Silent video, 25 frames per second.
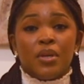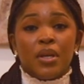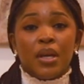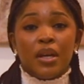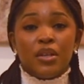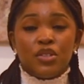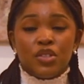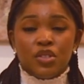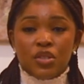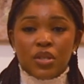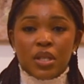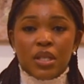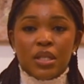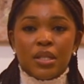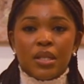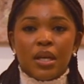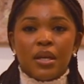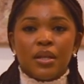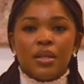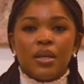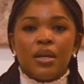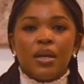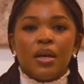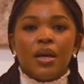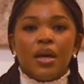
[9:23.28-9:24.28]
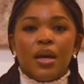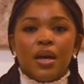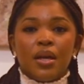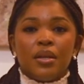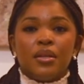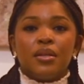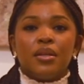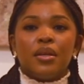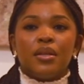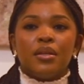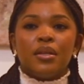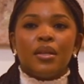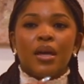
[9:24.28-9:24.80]
You get treated
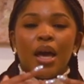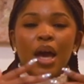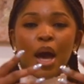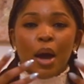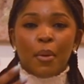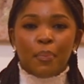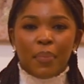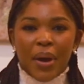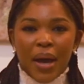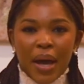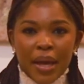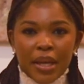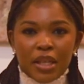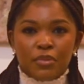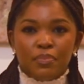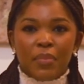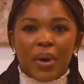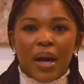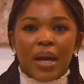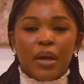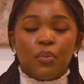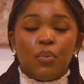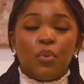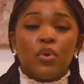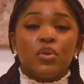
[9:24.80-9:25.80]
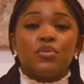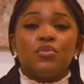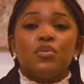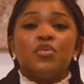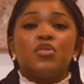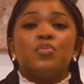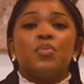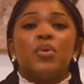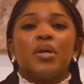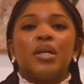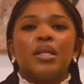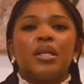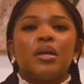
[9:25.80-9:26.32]
and then abide by what we've
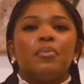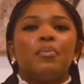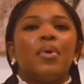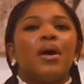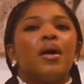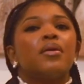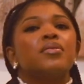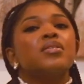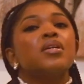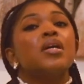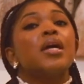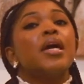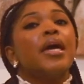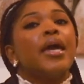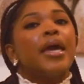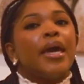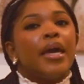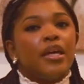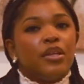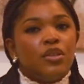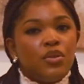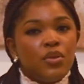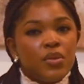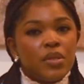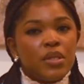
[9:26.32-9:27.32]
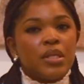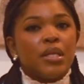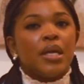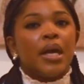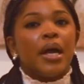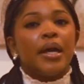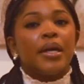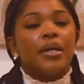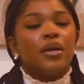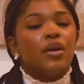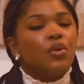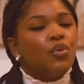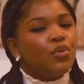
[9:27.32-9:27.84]
spoken about, and
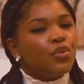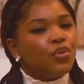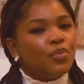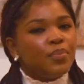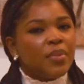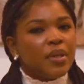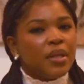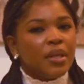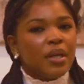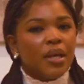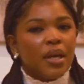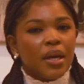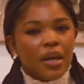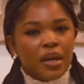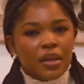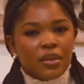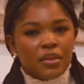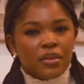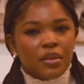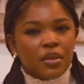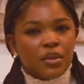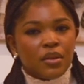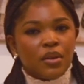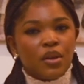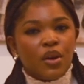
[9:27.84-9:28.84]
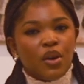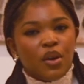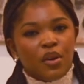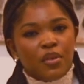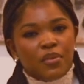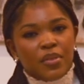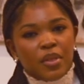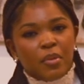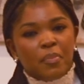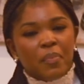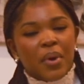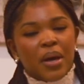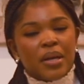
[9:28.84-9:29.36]
UTI will be a thing
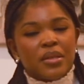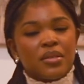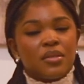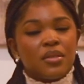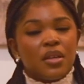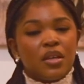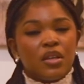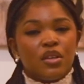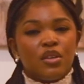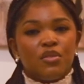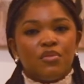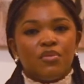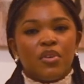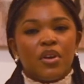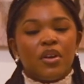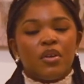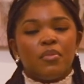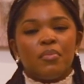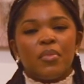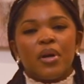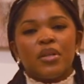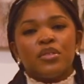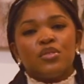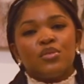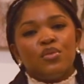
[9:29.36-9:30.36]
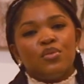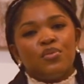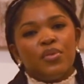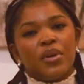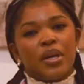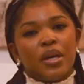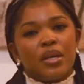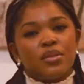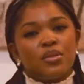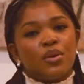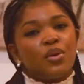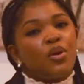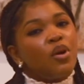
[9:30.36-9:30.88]
of the past. Thank you very much. Don't
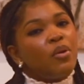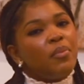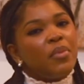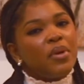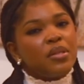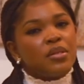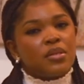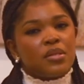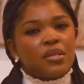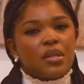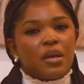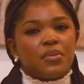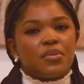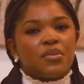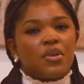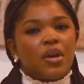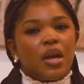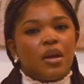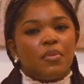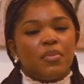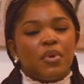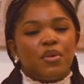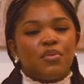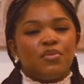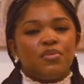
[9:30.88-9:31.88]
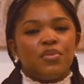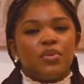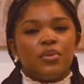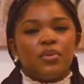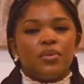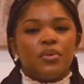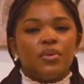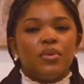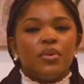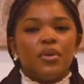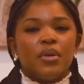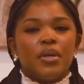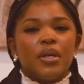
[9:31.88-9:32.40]
forget to comment, to subscribe and
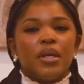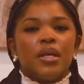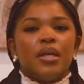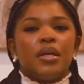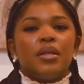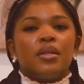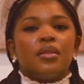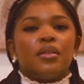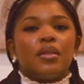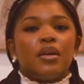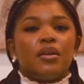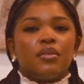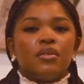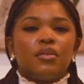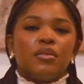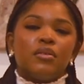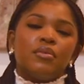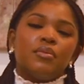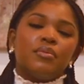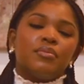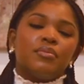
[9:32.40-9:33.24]
follow. Thank